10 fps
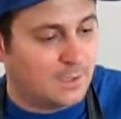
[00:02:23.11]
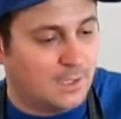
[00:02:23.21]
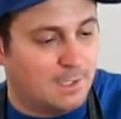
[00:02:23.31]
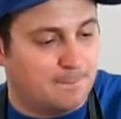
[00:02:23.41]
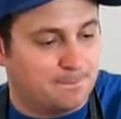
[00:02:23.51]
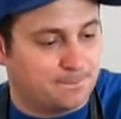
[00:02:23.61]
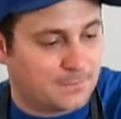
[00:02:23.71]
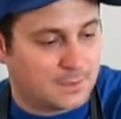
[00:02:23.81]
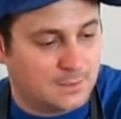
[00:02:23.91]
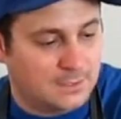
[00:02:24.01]

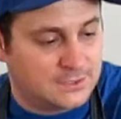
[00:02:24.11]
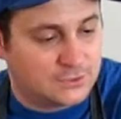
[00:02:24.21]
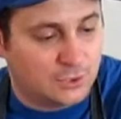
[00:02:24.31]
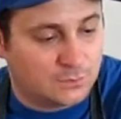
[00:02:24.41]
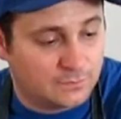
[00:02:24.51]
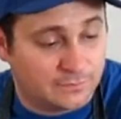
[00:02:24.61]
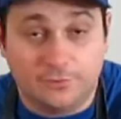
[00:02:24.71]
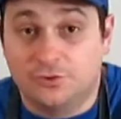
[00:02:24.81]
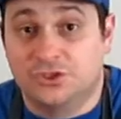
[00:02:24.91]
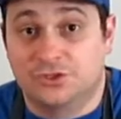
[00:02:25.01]
Let's start with a
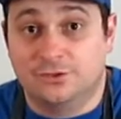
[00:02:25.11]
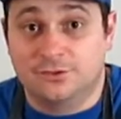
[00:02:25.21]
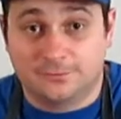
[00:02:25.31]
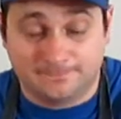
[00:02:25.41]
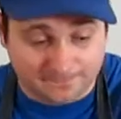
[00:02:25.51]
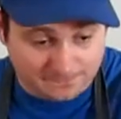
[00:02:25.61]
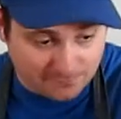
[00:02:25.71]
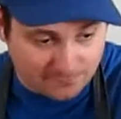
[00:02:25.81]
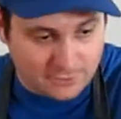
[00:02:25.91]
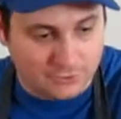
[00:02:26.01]
few chisels
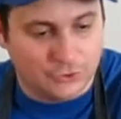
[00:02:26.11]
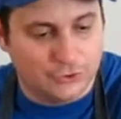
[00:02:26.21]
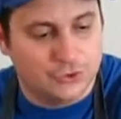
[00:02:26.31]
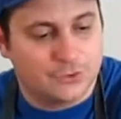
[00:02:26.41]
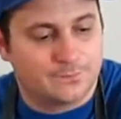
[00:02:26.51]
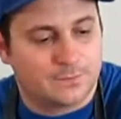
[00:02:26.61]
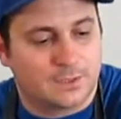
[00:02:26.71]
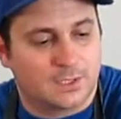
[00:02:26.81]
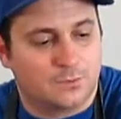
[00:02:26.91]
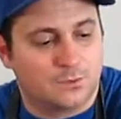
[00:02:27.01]
that you'll use.
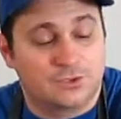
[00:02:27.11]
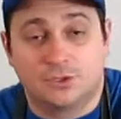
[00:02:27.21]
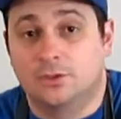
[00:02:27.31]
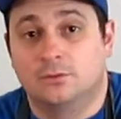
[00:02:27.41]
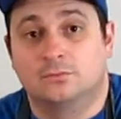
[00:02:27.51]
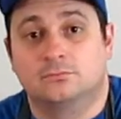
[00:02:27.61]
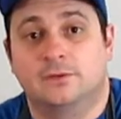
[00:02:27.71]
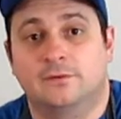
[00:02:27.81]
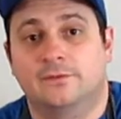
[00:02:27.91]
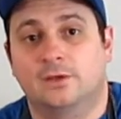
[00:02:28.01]
We'll show
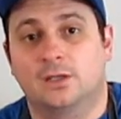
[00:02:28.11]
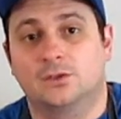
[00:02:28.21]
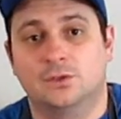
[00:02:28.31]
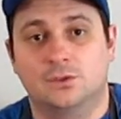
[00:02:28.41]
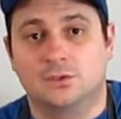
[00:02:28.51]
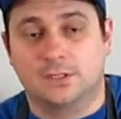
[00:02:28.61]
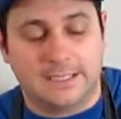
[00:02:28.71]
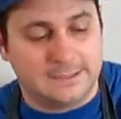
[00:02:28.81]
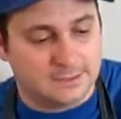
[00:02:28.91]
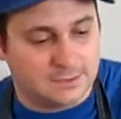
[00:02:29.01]
everything how to use it
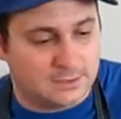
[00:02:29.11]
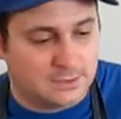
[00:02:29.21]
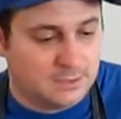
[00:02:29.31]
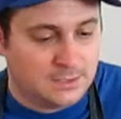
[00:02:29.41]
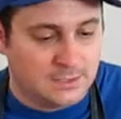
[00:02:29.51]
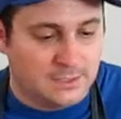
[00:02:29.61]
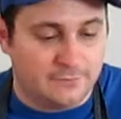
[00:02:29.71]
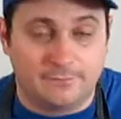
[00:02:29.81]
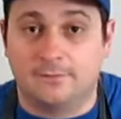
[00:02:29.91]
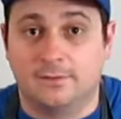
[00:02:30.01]
later in
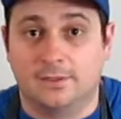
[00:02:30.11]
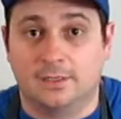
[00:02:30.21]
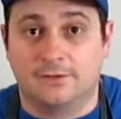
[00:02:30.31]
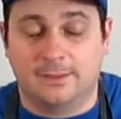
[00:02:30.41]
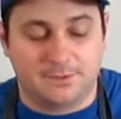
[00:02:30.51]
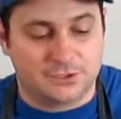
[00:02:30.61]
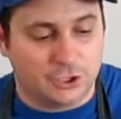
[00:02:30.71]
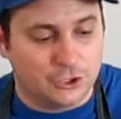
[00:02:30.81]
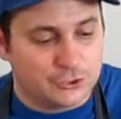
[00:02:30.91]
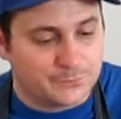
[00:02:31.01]
the other
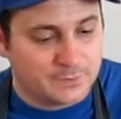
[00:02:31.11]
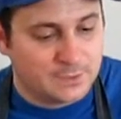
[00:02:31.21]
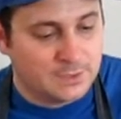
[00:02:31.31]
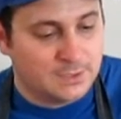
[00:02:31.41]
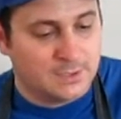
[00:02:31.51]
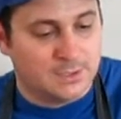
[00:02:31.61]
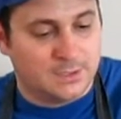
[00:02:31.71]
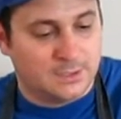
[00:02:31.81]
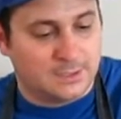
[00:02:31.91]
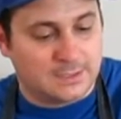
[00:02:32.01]
episodes.
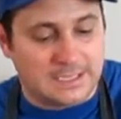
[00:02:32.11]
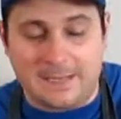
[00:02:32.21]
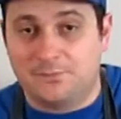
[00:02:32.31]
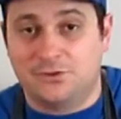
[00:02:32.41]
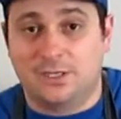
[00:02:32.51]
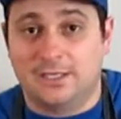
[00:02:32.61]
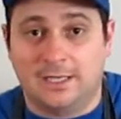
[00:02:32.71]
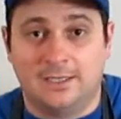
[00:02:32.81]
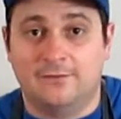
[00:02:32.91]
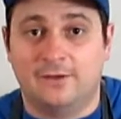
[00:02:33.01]
Clamps. You can
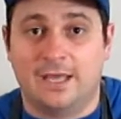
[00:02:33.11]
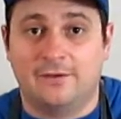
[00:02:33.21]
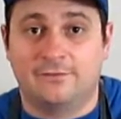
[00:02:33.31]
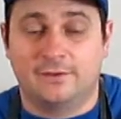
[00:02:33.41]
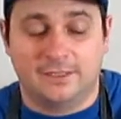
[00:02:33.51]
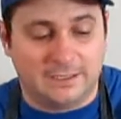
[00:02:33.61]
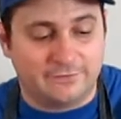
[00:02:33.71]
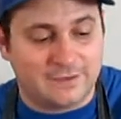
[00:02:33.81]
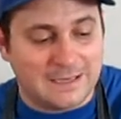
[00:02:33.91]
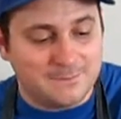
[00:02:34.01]
never have
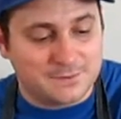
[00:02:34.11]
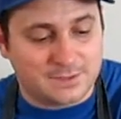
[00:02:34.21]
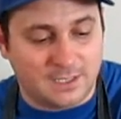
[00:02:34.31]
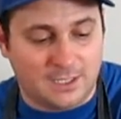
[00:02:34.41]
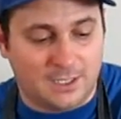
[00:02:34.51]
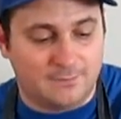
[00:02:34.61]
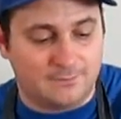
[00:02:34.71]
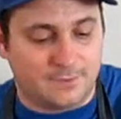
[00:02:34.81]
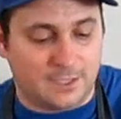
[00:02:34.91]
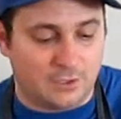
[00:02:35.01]
enough clamps,
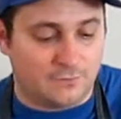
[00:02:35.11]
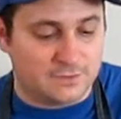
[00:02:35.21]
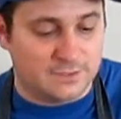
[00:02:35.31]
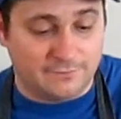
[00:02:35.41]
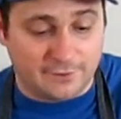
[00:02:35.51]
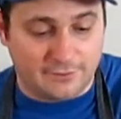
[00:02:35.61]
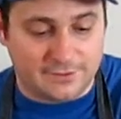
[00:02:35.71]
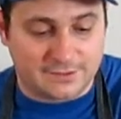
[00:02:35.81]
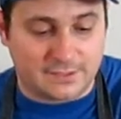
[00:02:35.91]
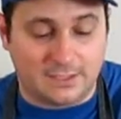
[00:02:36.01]
and obviously
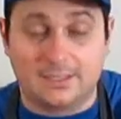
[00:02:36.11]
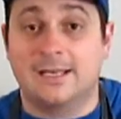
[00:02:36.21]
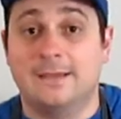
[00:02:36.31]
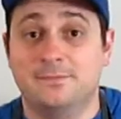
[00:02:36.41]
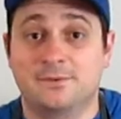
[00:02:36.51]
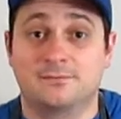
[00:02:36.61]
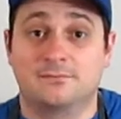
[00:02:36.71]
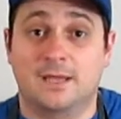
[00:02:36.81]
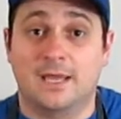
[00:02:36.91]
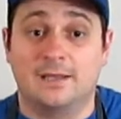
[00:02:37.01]
various style clamps
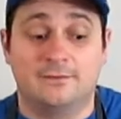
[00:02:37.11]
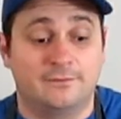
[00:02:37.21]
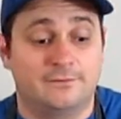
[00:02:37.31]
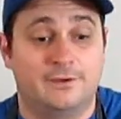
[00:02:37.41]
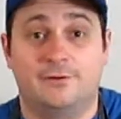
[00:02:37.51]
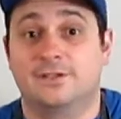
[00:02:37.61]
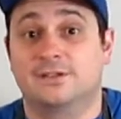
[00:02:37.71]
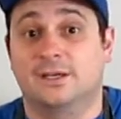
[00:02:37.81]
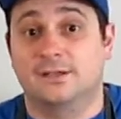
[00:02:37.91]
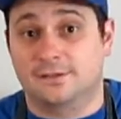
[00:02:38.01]
and
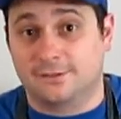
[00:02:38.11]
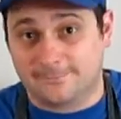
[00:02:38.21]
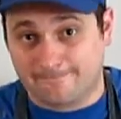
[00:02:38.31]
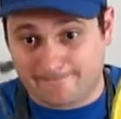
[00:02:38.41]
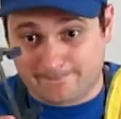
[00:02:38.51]
various sizes.